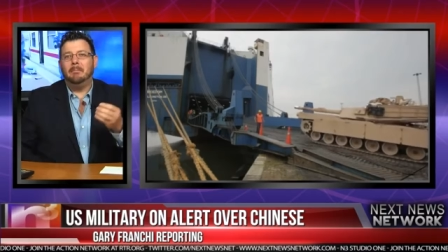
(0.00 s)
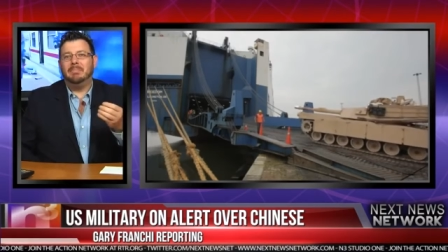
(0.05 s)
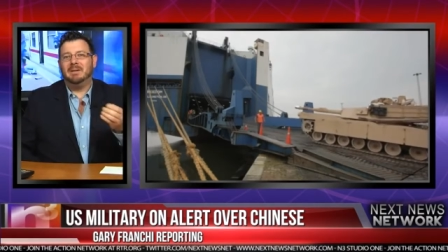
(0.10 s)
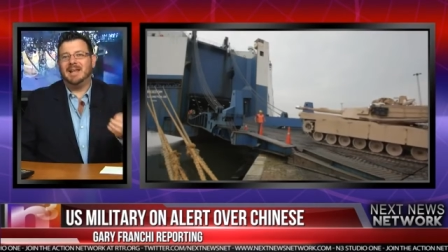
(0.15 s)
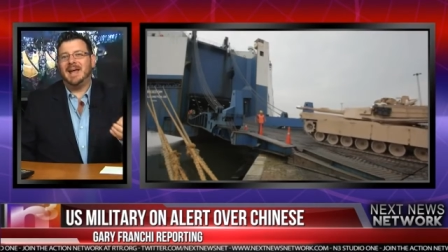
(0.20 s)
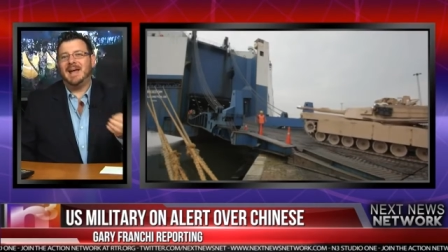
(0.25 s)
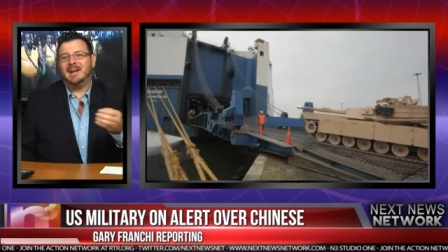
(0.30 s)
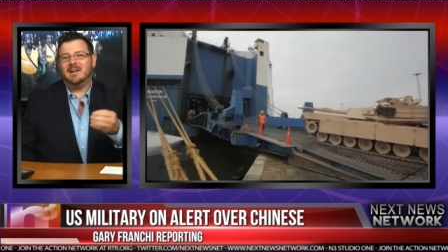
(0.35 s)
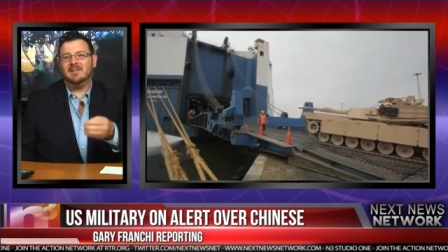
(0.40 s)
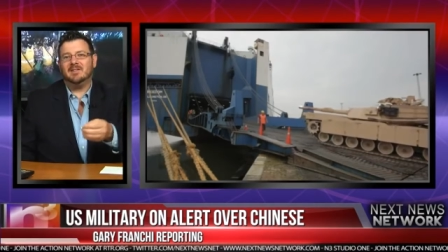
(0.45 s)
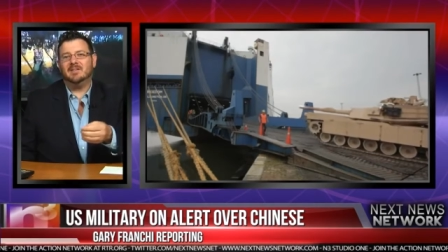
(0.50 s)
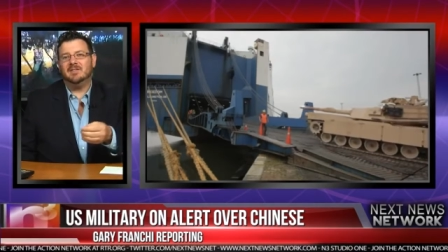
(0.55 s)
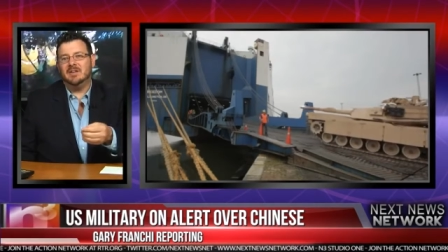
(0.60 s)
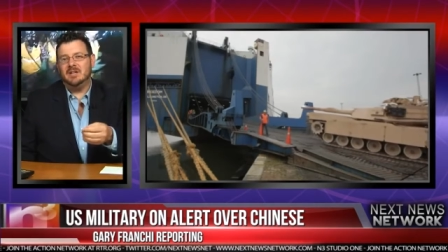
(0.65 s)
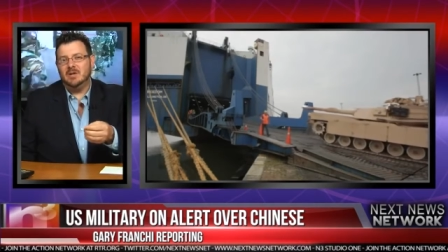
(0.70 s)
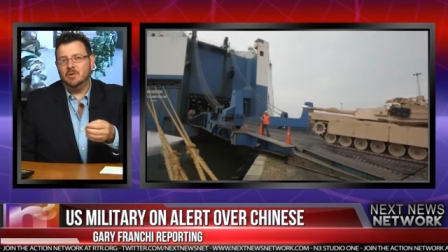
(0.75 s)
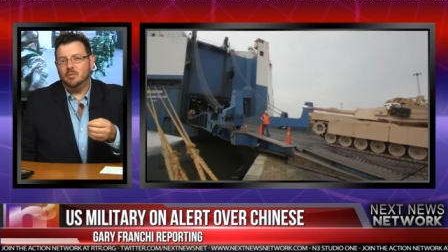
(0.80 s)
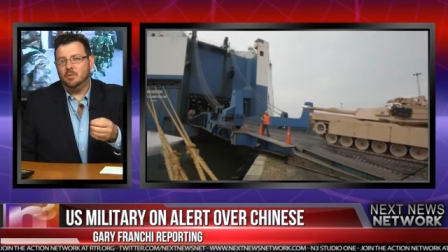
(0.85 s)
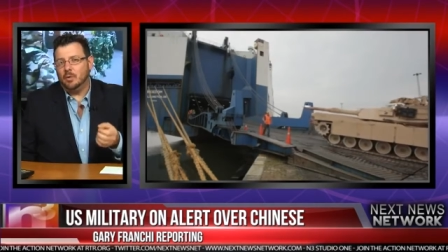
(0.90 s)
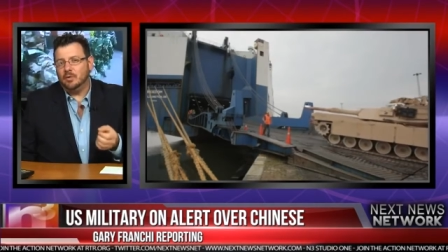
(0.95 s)
Black
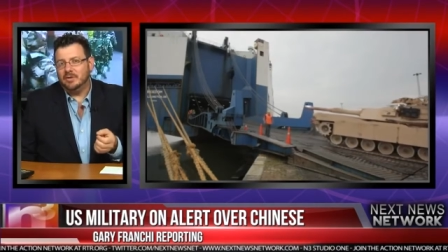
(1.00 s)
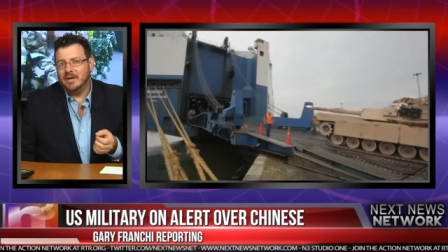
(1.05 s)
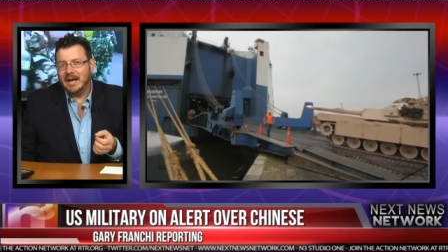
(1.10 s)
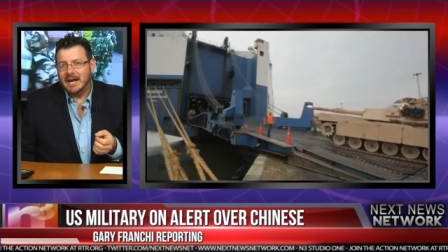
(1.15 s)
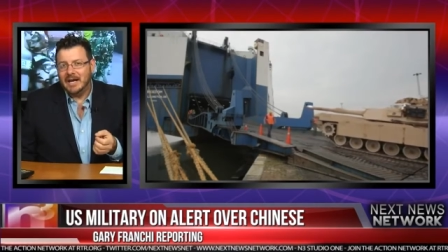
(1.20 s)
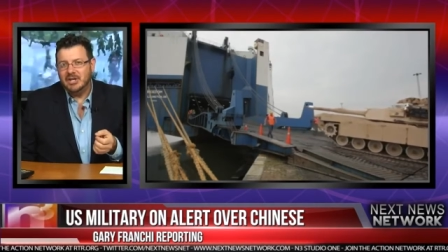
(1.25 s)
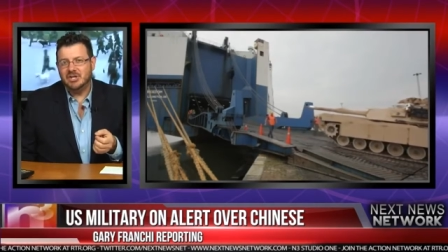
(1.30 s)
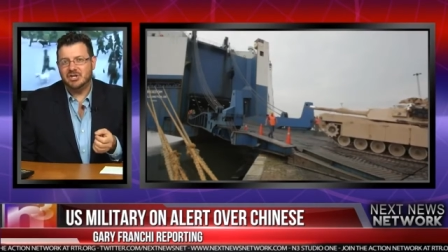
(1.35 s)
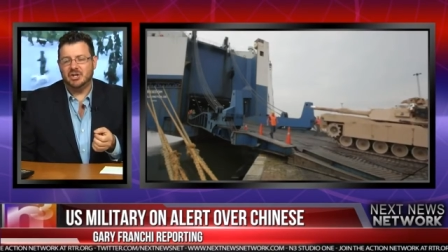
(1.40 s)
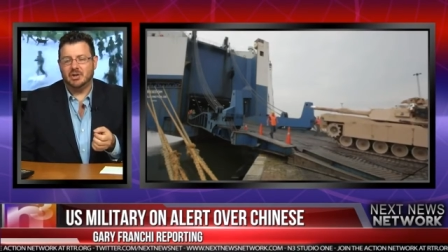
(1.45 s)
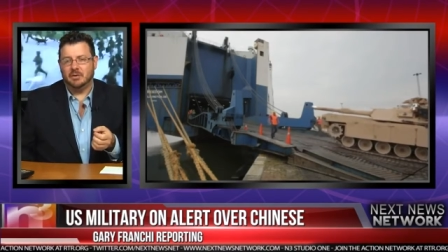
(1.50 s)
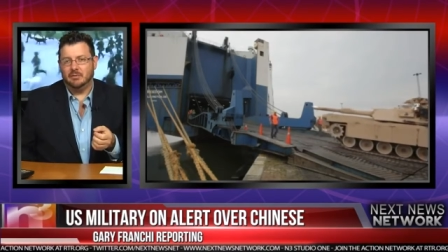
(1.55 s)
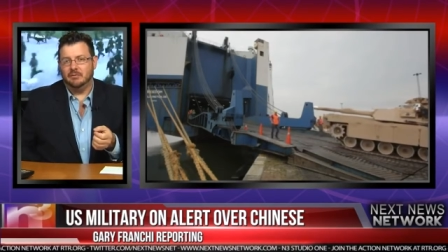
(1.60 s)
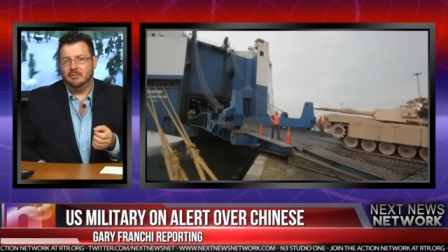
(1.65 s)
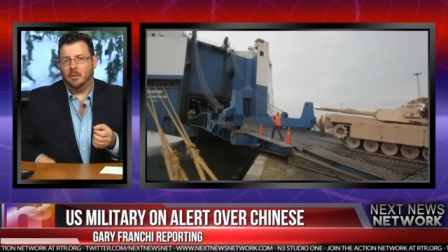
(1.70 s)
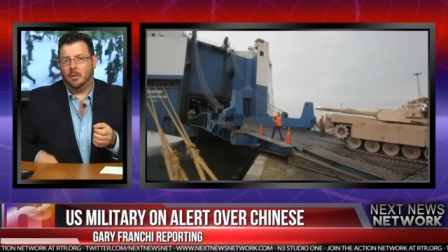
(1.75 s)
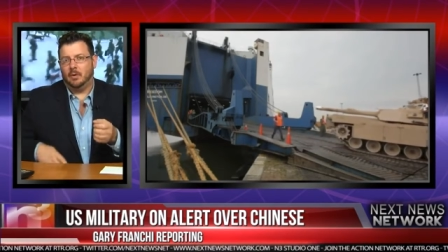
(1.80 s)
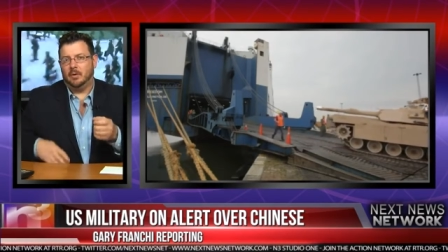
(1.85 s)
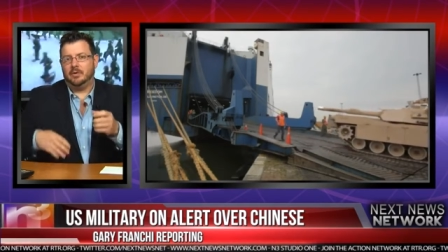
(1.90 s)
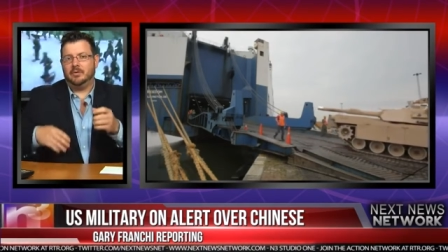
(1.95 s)
Sea Rotational
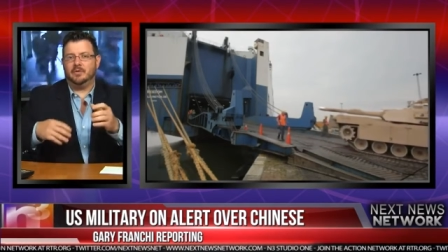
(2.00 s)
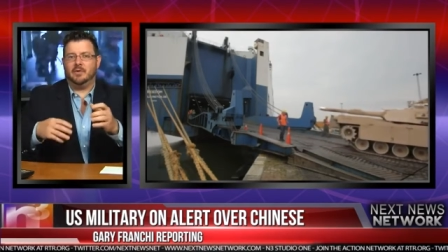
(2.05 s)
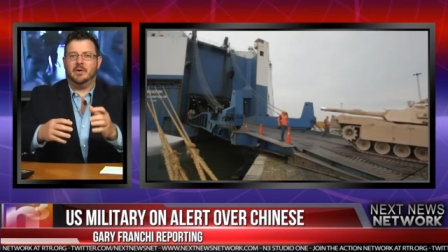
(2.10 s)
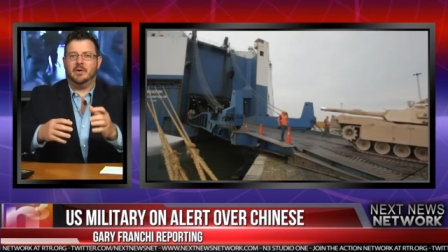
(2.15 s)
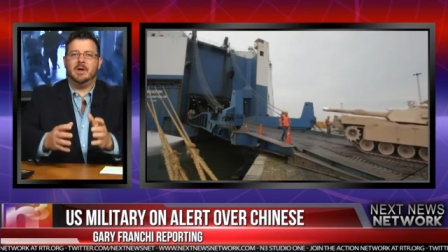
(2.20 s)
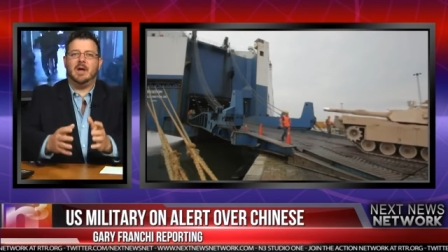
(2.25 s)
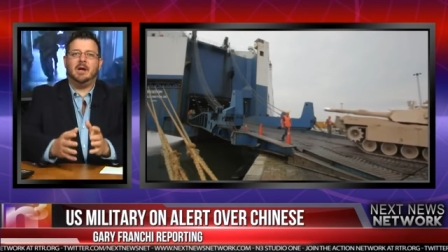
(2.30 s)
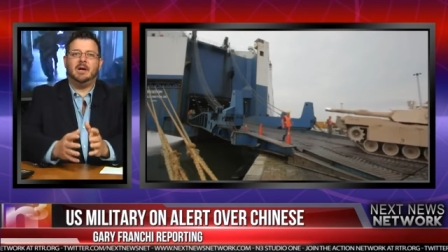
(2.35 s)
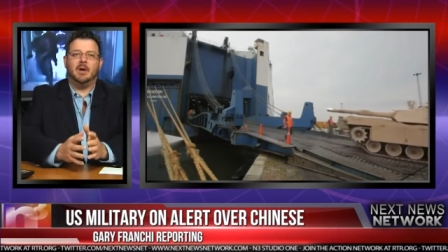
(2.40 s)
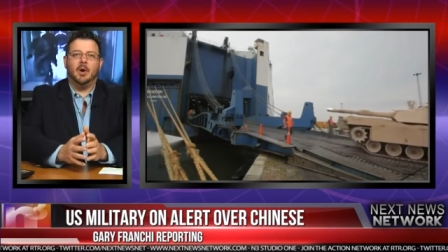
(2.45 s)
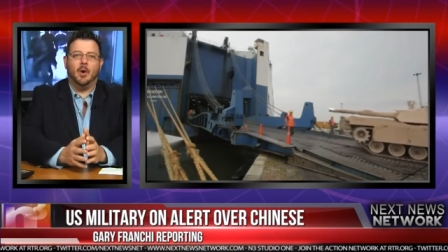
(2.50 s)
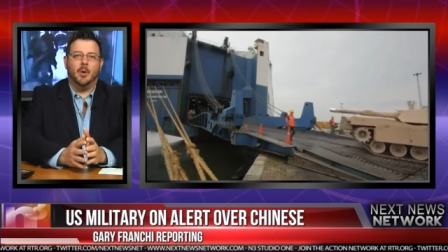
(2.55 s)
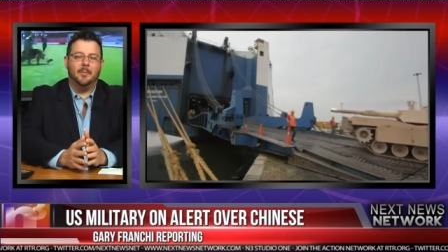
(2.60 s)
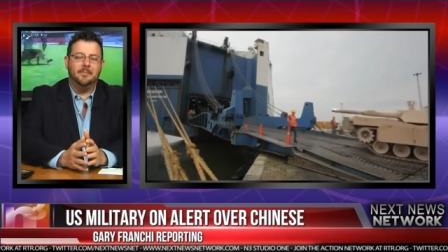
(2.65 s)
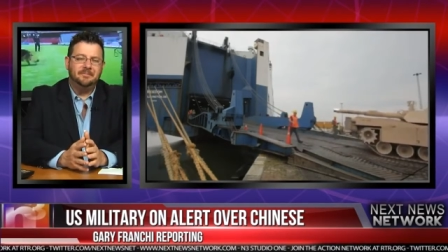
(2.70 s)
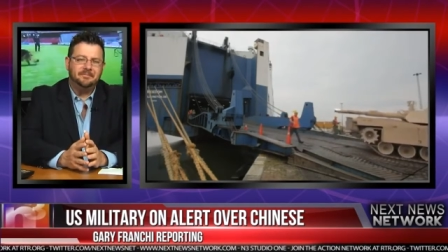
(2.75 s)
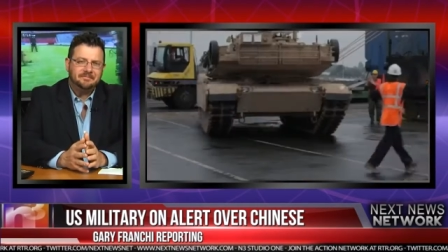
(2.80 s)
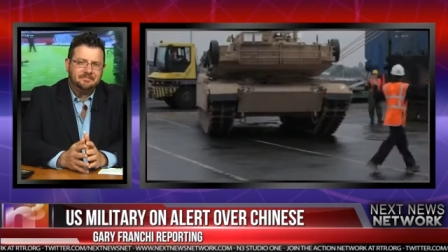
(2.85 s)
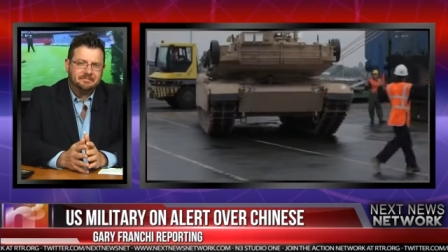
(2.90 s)
Force for NATO.